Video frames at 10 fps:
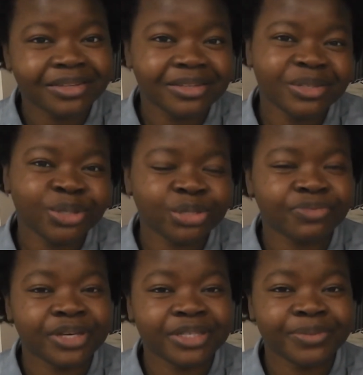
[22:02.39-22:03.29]
This is just
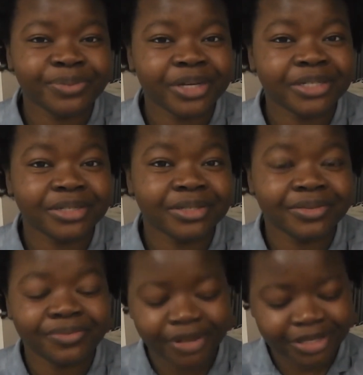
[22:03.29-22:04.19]
first impressions,
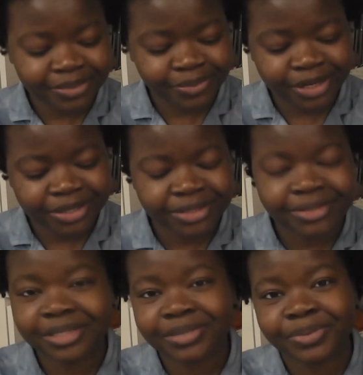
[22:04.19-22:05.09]
and first impressions,
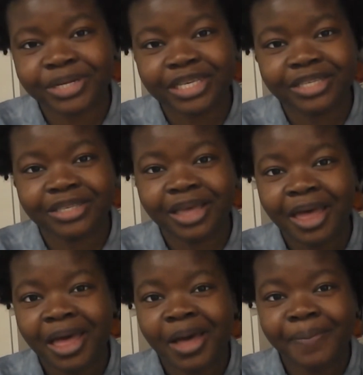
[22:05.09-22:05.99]
this one is
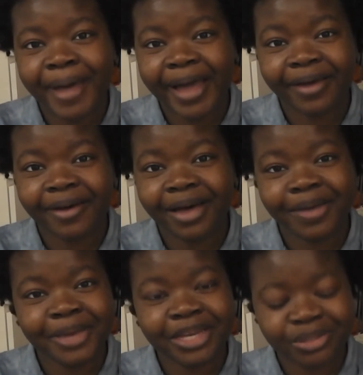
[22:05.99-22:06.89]
a banger. I
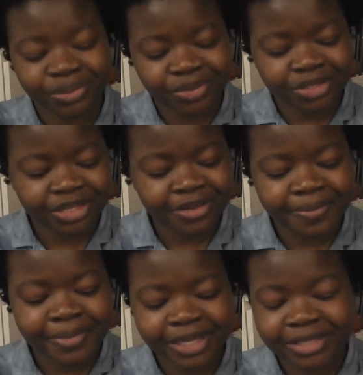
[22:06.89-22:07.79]
made sure to
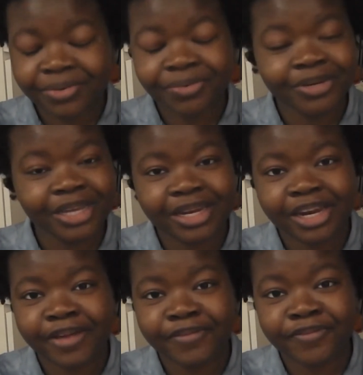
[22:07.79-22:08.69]
mix it all
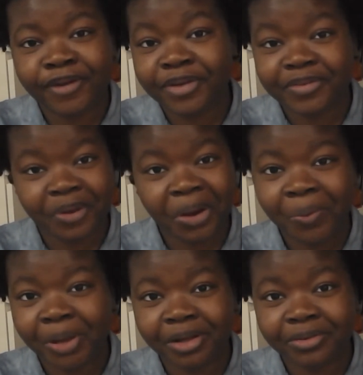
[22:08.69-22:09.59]
in very, very
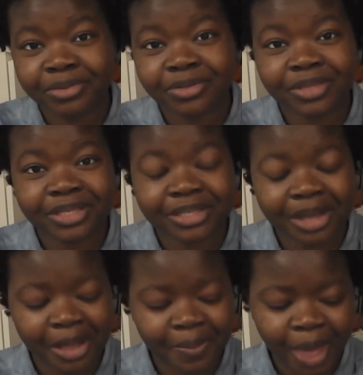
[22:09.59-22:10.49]
well. So this
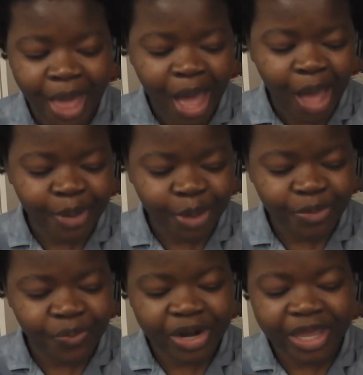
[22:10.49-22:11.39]
time I'm
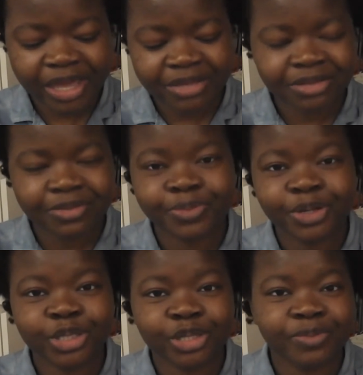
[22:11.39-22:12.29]
hoping when I get to the
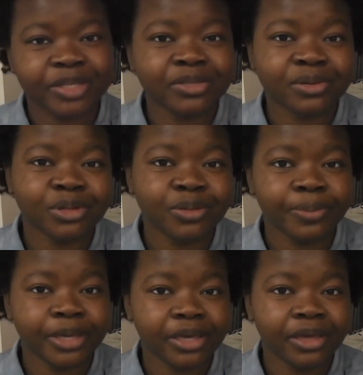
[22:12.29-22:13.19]
bottom there's not going to
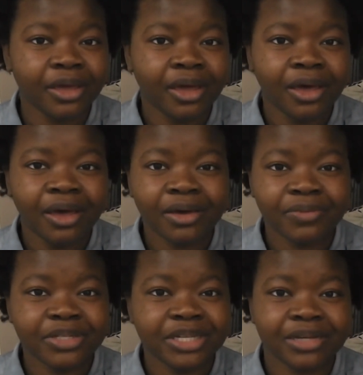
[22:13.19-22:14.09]
be a
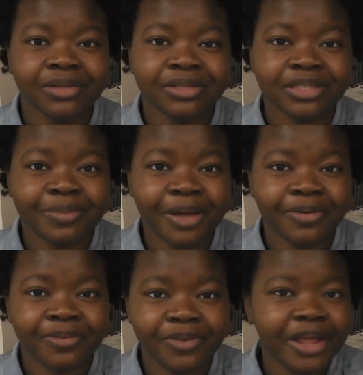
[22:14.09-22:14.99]
ridiculous amount
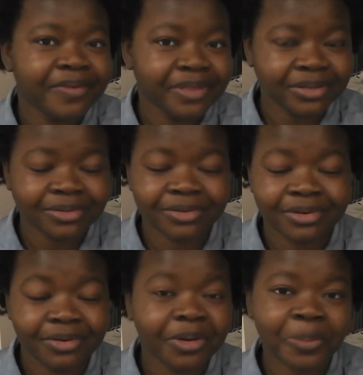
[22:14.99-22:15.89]
of flavour that's just going
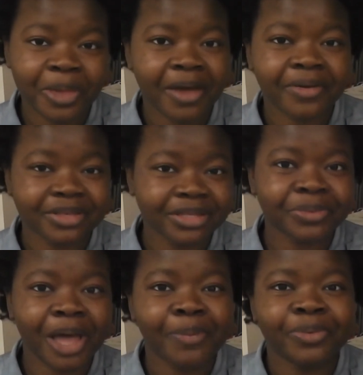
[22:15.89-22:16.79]
to knock me out, because that's
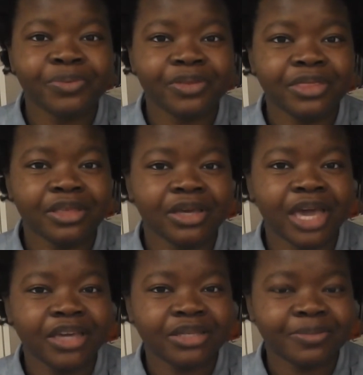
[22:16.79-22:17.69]
what happened with the
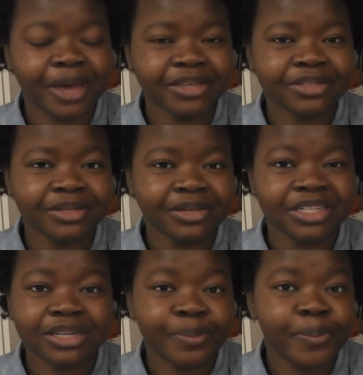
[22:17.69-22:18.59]
Cajun pasta. I
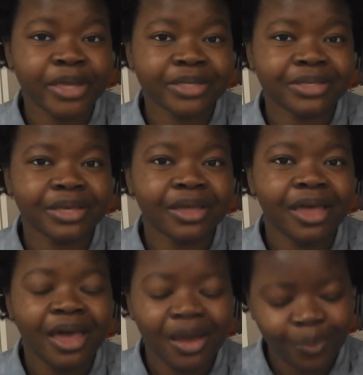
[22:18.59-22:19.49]
didn't mix it
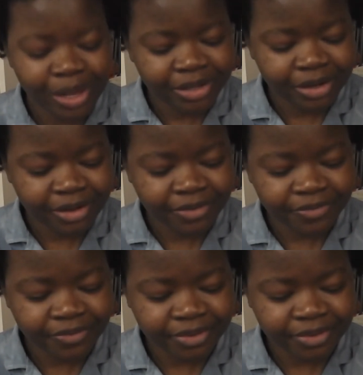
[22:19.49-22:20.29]
well enough.